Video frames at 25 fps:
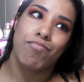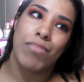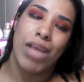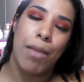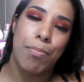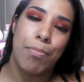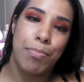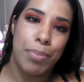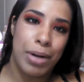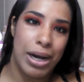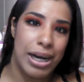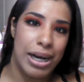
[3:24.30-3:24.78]
a
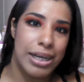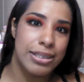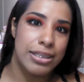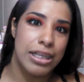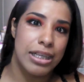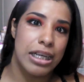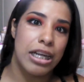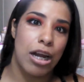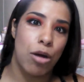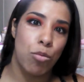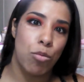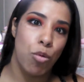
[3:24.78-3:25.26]
price
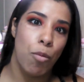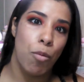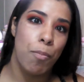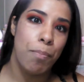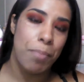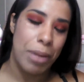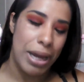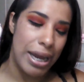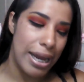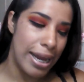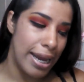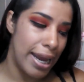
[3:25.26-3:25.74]
that i will
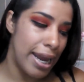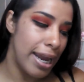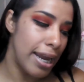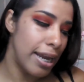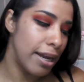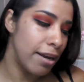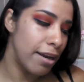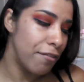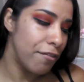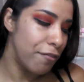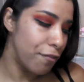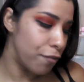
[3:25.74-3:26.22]

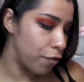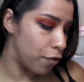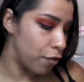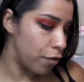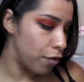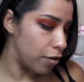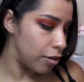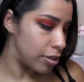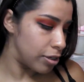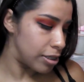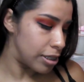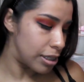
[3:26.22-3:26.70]
pay
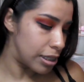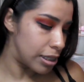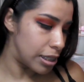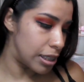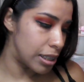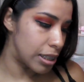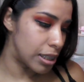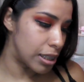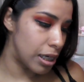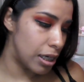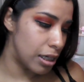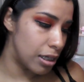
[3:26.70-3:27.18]
for this
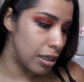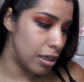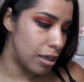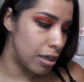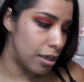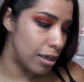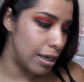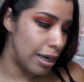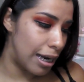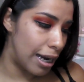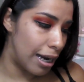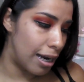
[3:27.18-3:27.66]
kind
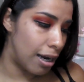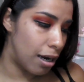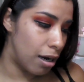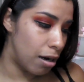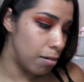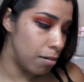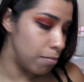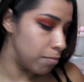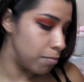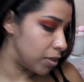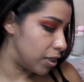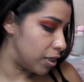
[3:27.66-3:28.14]
of
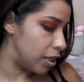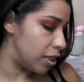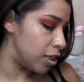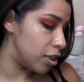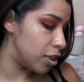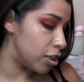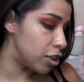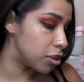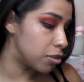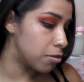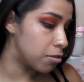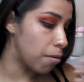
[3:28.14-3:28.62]
um
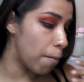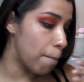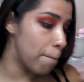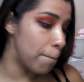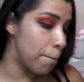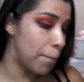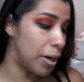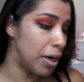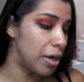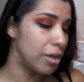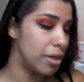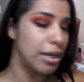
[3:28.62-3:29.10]
colors
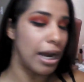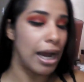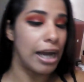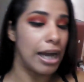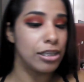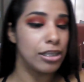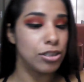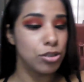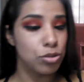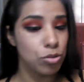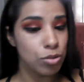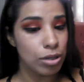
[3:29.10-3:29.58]
but
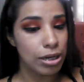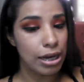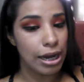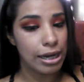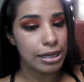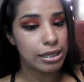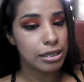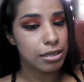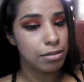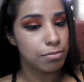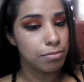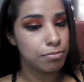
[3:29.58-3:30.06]
i do
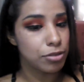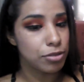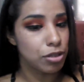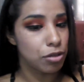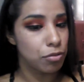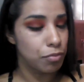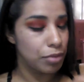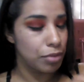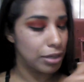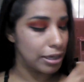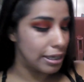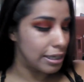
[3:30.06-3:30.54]
like them they're
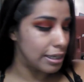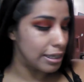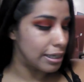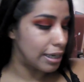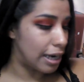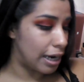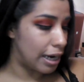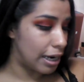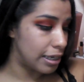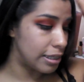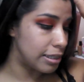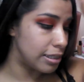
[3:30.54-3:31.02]
really
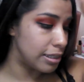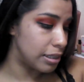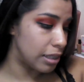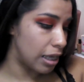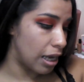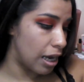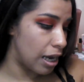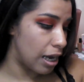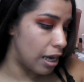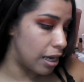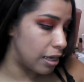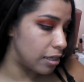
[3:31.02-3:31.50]
nice
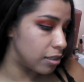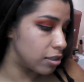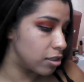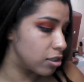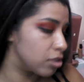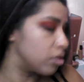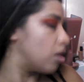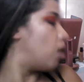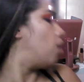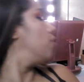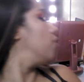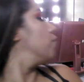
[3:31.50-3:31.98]
and
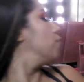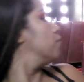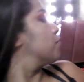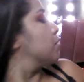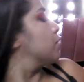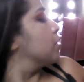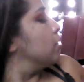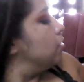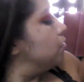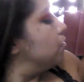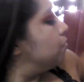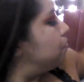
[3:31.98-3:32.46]
soft
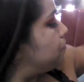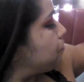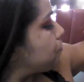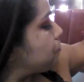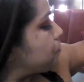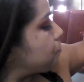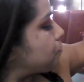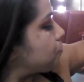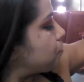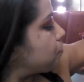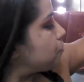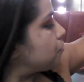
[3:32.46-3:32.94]

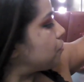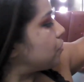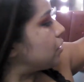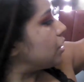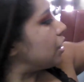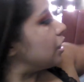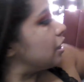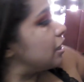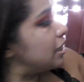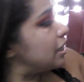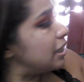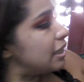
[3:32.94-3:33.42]

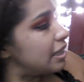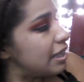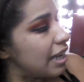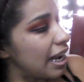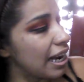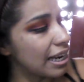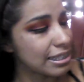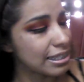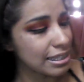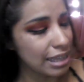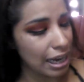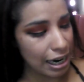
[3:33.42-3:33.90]
the
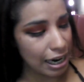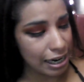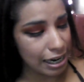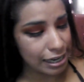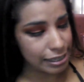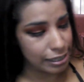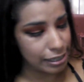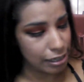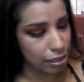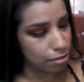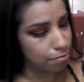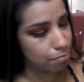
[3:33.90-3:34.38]
next
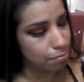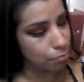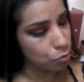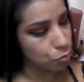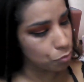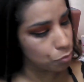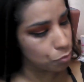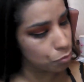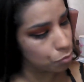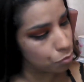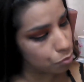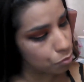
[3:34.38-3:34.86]
item
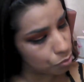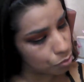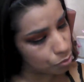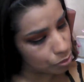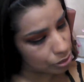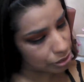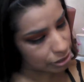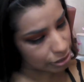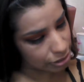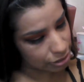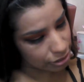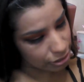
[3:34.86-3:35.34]
ooh
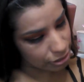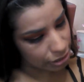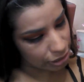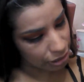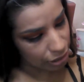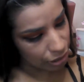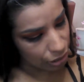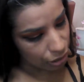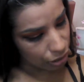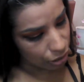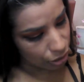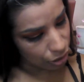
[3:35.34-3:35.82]
is
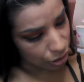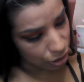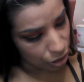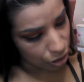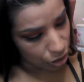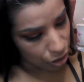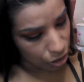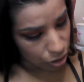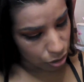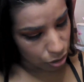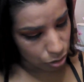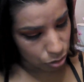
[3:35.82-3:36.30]
the
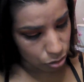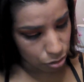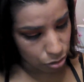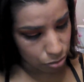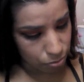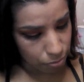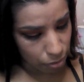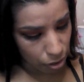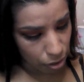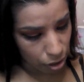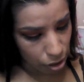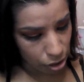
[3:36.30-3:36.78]

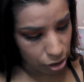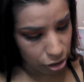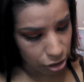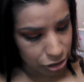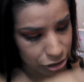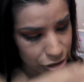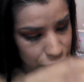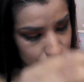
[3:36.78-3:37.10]
lamar